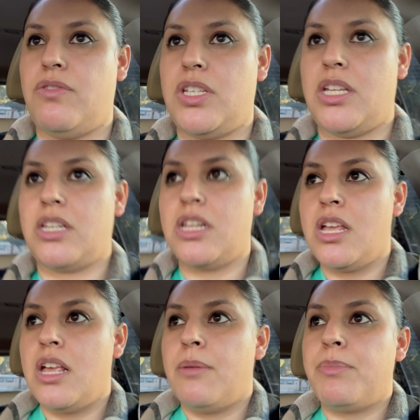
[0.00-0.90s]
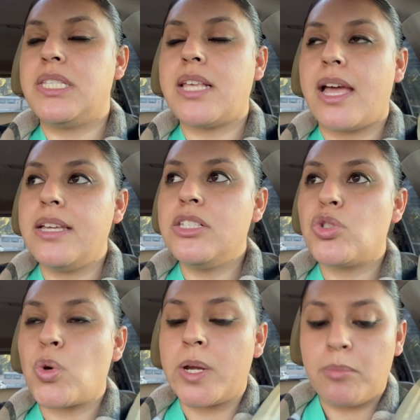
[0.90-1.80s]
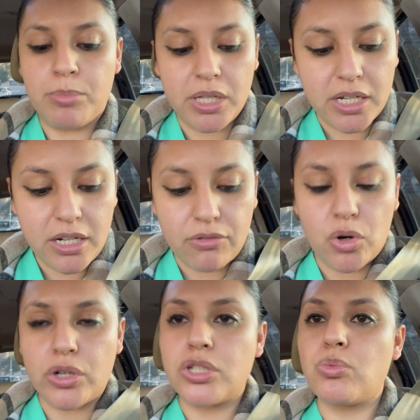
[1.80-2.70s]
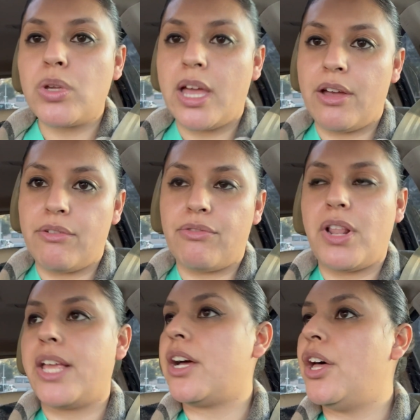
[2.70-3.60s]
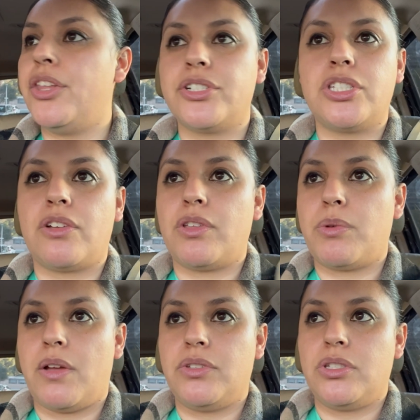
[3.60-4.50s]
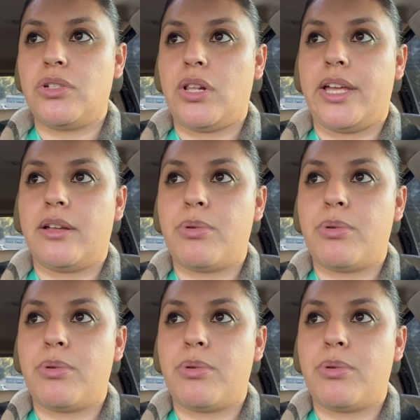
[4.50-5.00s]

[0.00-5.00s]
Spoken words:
And besides drawing blood, of course we have like other stuff that we have to do, like